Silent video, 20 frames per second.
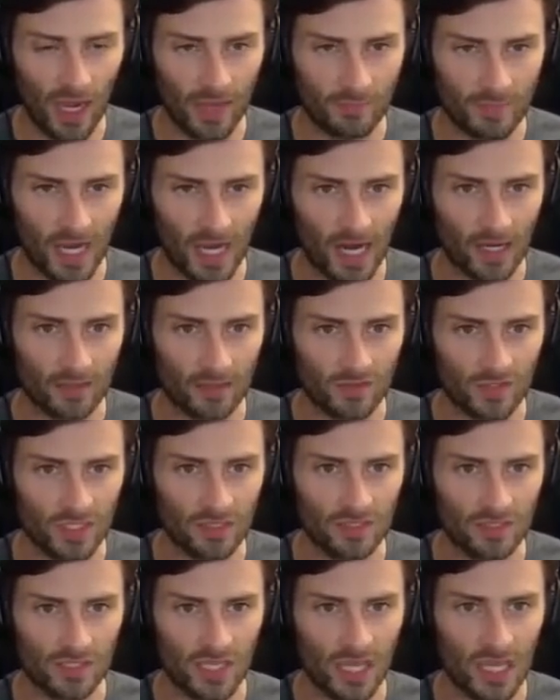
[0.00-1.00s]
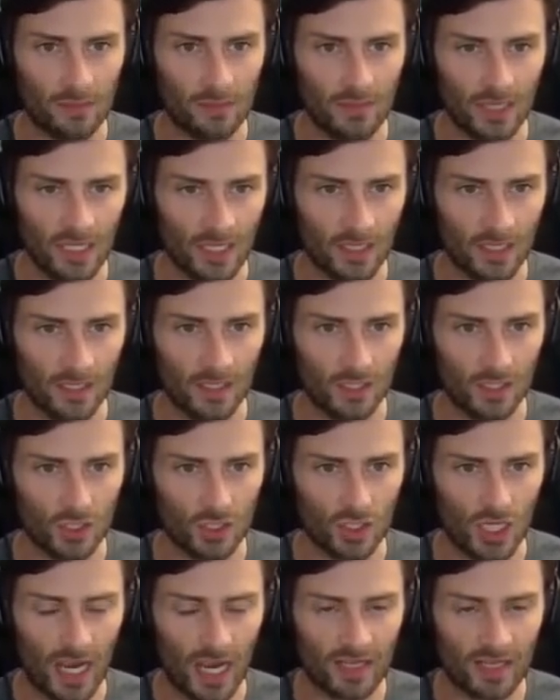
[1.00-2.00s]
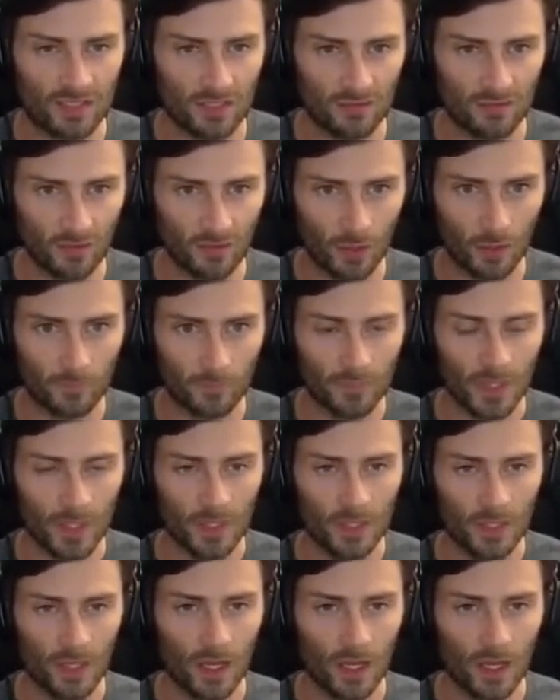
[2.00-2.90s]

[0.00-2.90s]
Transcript: I am tired of seeing this game in Jacksonville.